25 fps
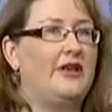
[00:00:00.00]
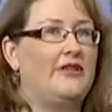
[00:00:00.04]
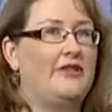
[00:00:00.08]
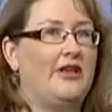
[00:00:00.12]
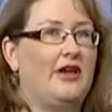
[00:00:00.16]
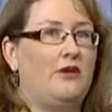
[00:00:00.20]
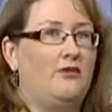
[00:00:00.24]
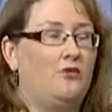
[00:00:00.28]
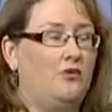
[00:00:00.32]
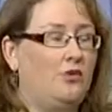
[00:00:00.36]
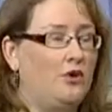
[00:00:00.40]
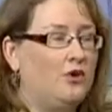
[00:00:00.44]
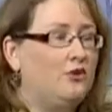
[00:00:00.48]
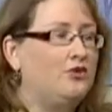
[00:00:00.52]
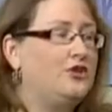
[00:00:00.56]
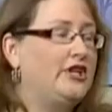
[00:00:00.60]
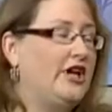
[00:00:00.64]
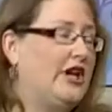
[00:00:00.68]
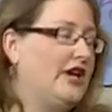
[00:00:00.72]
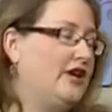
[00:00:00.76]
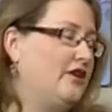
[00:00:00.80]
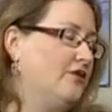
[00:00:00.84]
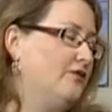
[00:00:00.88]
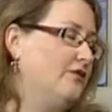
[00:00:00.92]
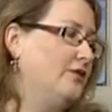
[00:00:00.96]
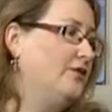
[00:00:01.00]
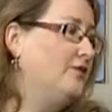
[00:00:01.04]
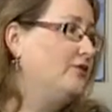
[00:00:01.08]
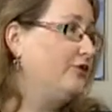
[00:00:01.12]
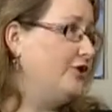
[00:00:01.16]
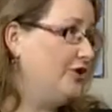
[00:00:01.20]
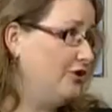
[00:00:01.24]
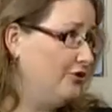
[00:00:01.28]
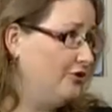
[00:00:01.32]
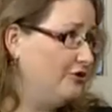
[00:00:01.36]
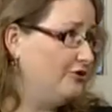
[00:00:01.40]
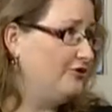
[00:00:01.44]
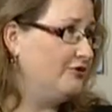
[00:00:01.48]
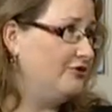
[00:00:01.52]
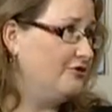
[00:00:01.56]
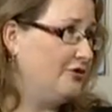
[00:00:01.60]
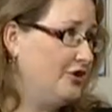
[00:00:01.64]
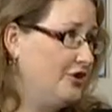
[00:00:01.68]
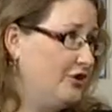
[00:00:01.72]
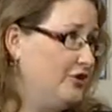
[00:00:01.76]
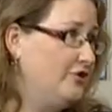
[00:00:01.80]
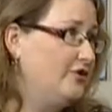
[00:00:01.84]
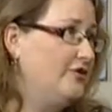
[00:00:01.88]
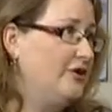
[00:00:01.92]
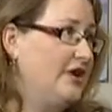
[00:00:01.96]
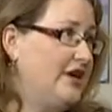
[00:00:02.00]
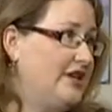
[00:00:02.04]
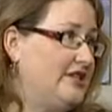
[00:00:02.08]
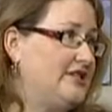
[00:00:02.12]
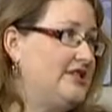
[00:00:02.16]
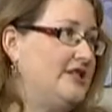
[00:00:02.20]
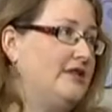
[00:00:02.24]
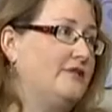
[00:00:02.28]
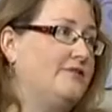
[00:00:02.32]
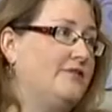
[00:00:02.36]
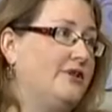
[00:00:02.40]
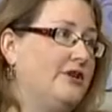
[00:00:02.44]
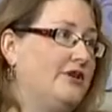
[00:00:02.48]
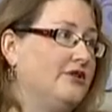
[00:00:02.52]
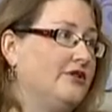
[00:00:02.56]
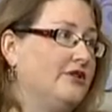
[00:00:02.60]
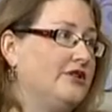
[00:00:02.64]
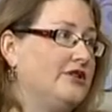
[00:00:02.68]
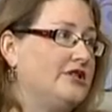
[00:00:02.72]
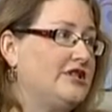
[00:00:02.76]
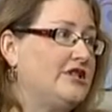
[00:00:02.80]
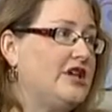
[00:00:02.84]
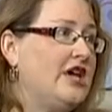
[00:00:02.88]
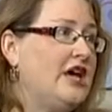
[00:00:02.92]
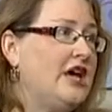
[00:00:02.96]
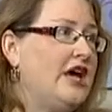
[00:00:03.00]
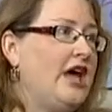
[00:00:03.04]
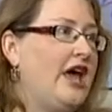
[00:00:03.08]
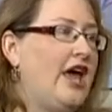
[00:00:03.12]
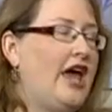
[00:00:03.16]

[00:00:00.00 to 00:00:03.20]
but they will take a real cue from you as their parents.